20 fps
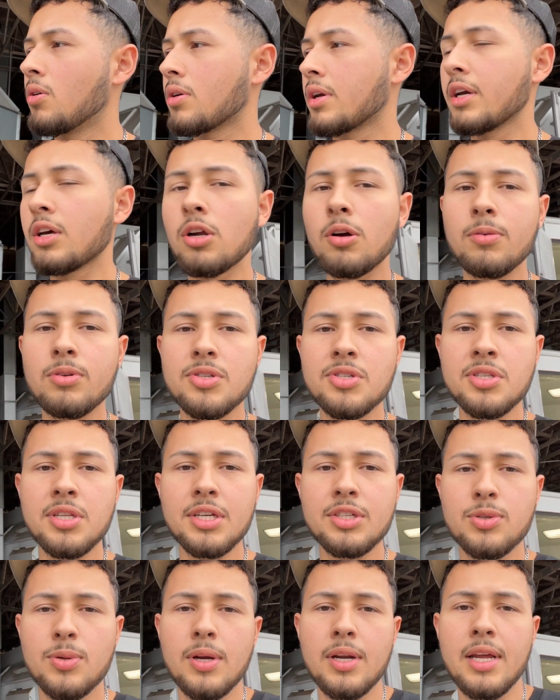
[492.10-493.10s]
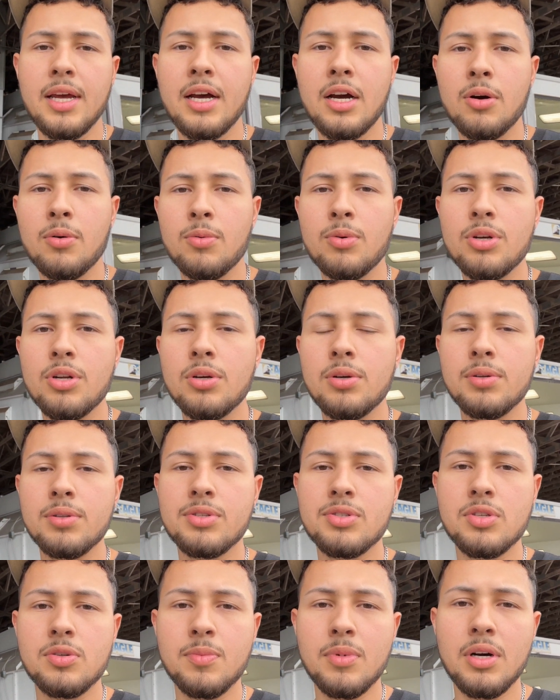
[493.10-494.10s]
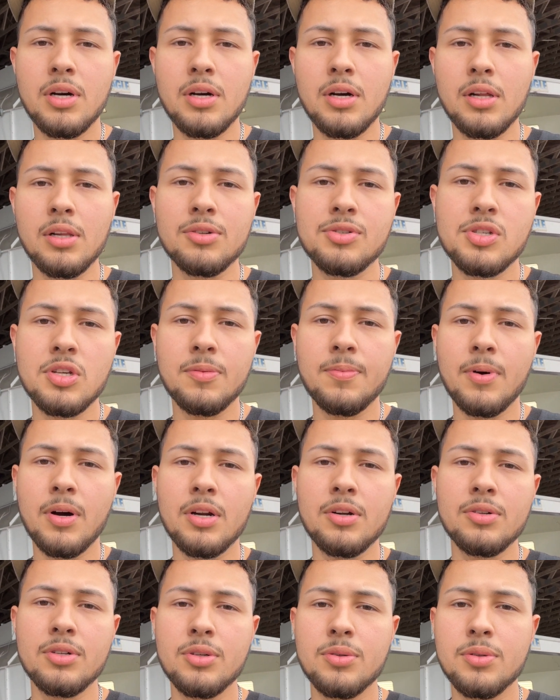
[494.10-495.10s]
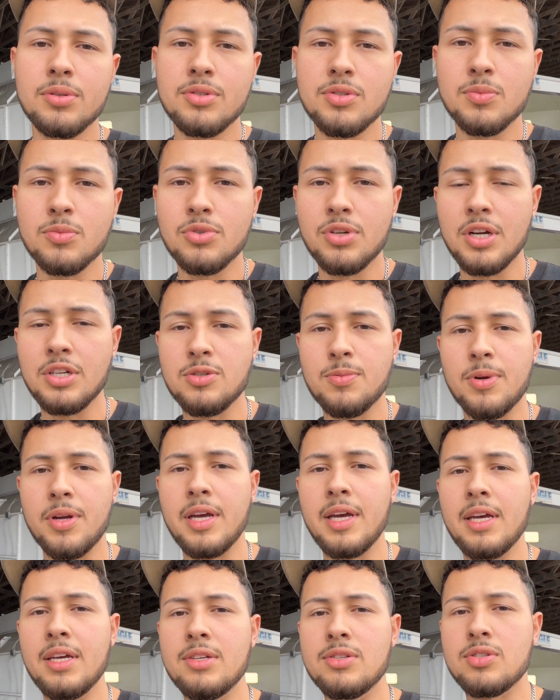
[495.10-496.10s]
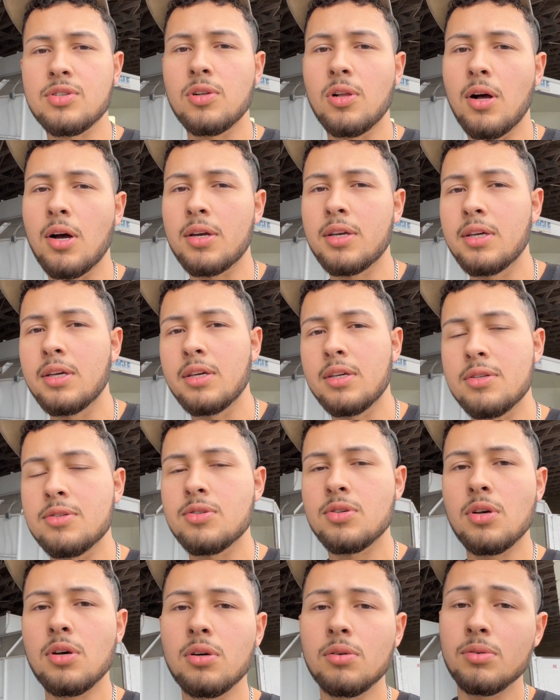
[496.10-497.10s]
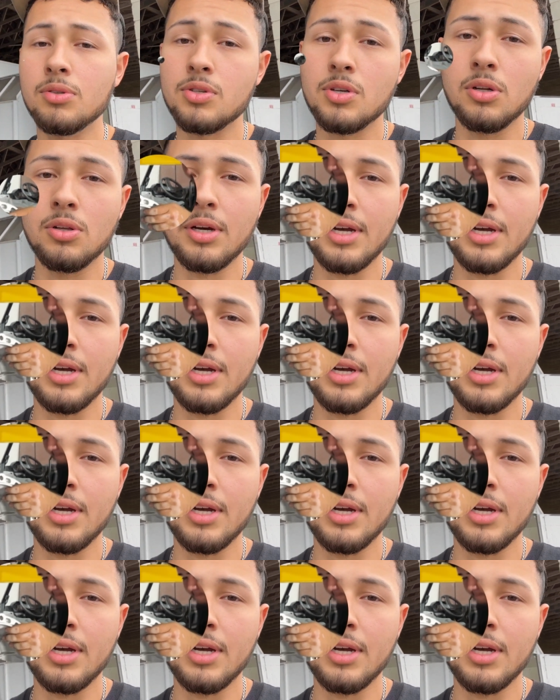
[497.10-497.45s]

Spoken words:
get over to Nick's right now. We're doing some other stuff on it, doing some transfer case clocking, so let's go